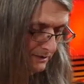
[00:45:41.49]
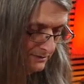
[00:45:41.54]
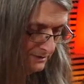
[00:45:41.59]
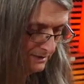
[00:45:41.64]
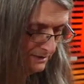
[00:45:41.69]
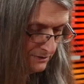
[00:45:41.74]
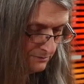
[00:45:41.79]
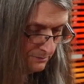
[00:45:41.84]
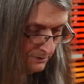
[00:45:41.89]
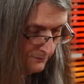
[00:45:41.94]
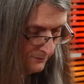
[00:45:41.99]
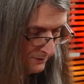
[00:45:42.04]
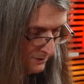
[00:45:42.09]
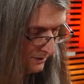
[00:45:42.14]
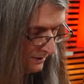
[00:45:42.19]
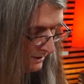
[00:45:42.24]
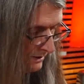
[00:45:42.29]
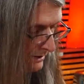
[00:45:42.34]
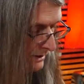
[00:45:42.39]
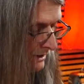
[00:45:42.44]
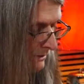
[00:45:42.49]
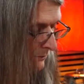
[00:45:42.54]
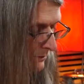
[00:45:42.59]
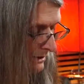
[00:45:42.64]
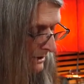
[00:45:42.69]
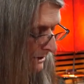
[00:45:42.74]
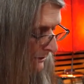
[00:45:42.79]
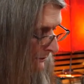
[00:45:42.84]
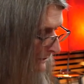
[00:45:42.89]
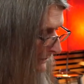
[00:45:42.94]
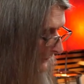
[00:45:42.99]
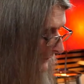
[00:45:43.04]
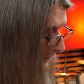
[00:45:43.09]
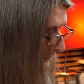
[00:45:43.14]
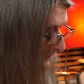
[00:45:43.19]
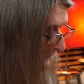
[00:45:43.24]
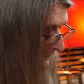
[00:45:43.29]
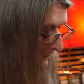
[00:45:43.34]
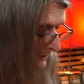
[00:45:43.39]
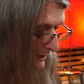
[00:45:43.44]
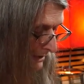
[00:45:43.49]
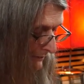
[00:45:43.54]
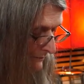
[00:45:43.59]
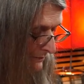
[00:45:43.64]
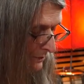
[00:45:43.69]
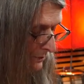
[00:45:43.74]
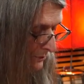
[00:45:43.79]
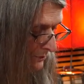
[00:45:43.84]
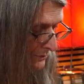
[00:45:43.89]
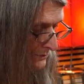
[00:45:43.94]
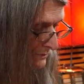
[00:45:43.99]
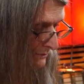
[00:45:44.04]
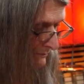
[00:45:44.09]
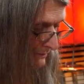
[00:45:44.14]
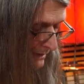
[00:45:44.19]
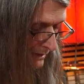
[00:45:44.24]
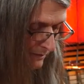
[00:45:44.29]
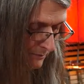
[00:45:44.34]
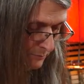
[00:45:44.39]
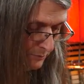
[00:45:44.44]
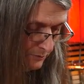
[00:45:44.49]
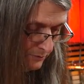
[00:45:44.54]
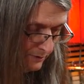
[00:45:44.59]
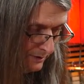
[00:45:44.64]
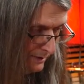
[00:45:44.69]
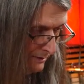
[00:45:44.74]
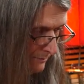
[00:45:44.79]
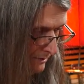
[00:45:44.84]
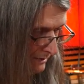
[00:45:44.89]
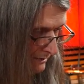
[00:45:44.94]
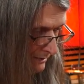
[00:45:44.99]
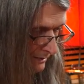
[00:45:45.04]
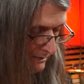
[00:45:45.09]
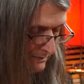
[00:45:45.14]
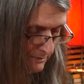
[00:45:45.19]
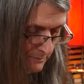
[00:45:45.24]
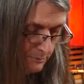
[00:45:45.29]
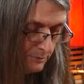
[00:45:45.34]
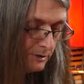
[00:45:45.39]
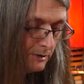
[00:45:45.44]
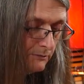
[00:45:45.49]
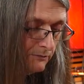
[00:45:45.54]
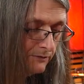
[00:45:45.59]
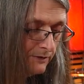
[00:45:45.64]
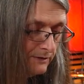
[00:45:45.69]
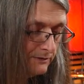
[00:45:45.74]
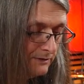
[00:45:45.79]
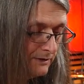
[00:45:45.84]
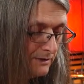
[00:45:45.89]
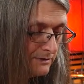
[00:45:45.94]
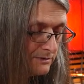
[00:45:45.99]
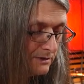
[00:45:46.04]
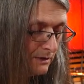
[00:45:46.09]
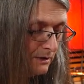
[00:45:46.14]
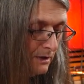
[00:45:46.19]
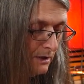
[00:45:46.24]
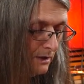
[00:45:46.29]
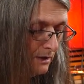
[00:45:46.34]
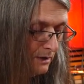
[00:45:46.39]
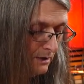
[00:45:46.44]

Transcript: because it gets rid of a card. Yes. I want to get rid of another fear, even though those are valuable. I mean, it's pretty fantastic.